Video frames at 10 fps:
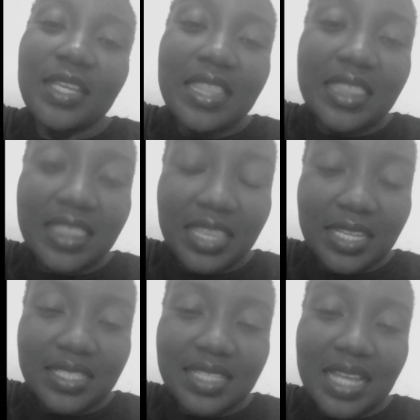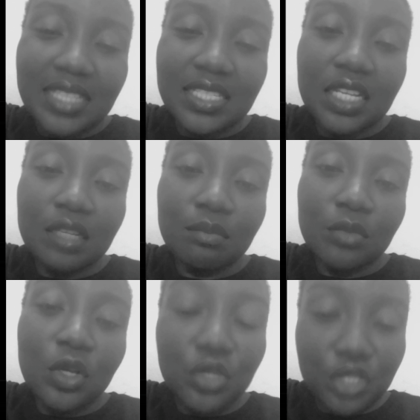things that
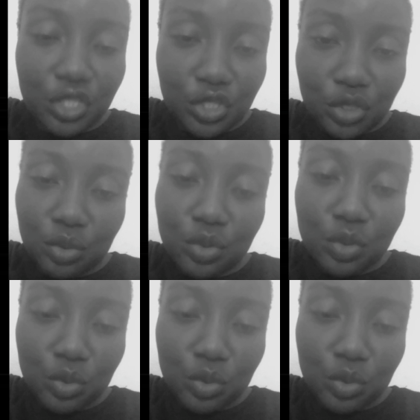causes you to lose